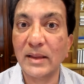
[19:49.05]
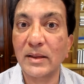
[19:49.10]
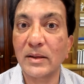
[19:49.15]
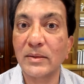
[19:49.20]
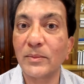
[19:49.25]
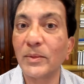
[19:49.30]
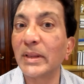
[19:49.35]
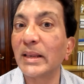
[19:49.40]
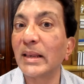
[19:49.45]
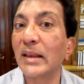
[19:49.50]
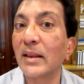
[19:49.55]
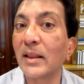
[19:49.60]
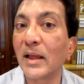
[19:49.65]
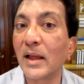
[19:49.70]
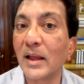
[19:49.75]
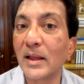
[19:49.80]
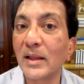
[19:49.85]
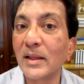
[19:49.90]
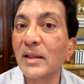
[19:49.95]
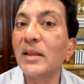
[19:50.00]
Well,
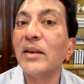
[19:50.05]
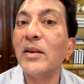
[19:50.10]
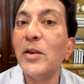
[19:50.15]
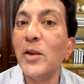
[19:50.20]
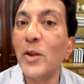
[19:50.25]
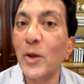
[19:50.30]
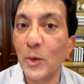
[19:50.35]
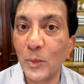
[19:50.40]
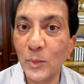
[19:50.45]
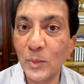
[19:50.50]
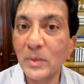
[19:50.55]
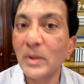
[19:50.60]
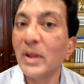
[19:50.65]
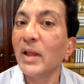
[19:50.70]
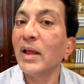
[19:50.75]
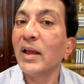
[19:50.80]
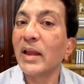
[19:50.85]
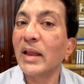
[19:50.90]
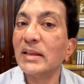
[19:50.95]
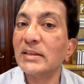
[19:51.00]
no,
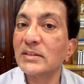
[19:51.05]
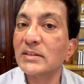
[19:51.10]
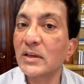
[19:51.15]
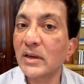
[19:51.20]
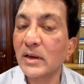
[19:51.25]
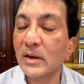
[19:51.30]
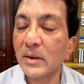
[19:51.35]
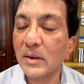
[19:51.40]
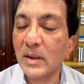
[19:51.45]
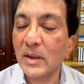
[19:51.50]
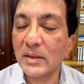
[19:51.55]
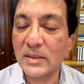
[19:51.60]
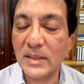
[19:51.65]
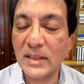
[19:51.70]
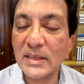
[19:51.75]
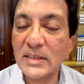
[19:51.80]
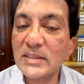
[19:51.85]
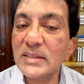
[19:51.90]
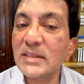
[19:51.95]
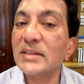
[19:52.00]

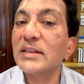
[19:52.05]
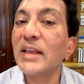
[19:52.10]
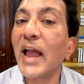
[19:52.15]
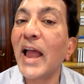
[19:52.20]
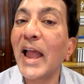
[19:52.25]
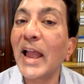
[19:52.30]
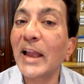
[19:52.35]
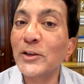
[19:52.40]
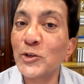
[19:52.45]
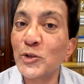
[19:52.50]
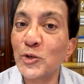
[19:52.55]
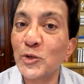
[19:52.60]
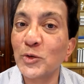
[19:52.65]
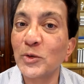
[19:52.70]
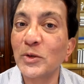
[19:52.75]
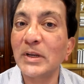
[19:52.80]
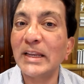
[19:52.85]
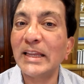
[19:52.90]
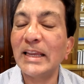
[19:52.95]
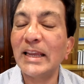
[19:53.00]
This is
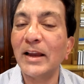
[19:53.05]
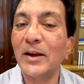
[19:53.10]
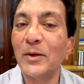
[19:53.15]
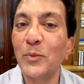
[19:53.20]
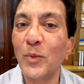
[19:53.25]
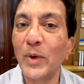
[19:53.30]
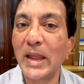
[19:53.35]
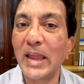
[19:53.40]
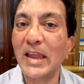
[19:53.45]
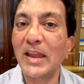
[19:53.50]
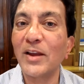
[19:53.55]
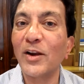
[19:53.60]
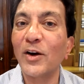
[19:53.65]
actually a way